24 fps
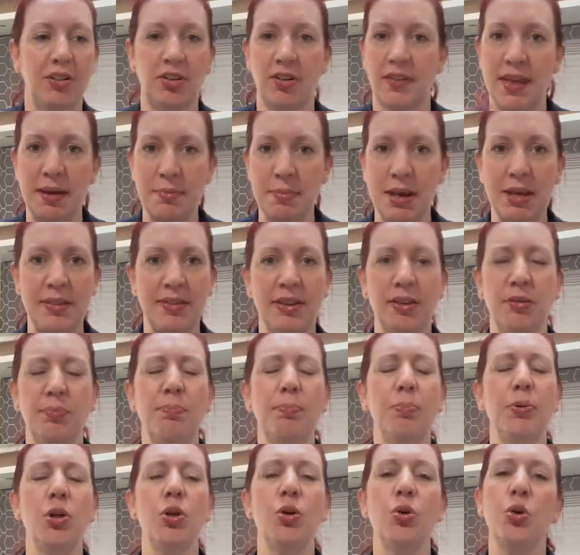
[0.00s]
So they make these
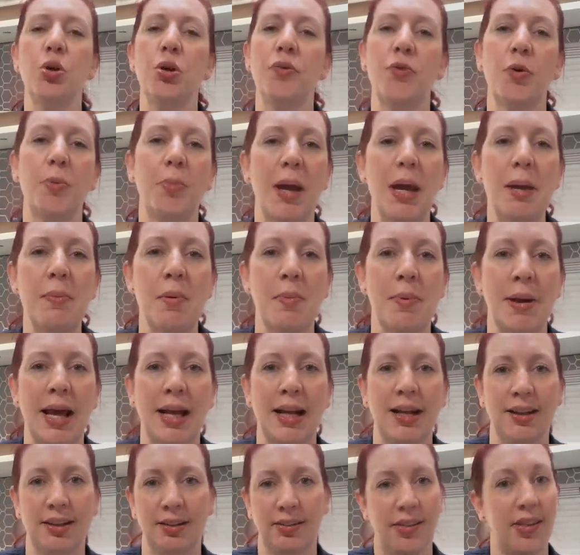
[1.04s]
beautiful baby
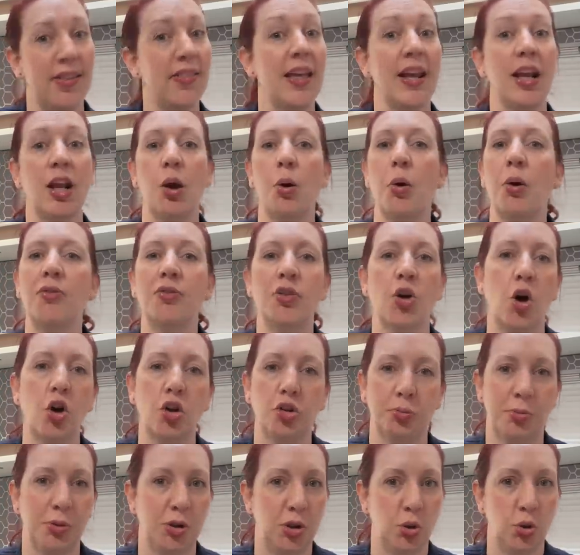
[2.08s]
blankets that then go off to
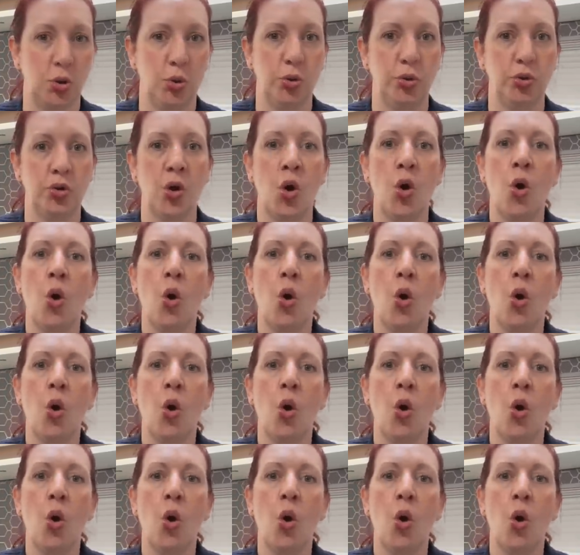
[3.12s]
hospitals,